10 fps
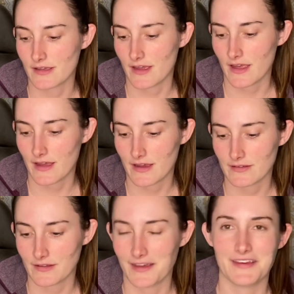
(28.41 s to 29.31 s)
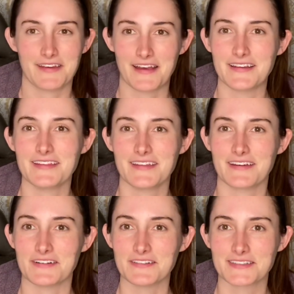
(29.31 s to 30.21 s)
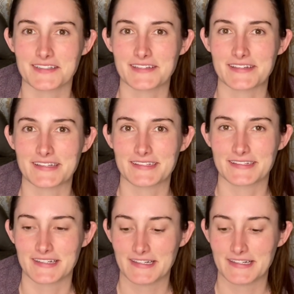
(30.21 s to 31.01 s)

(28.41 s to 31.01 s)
And like anything else, this is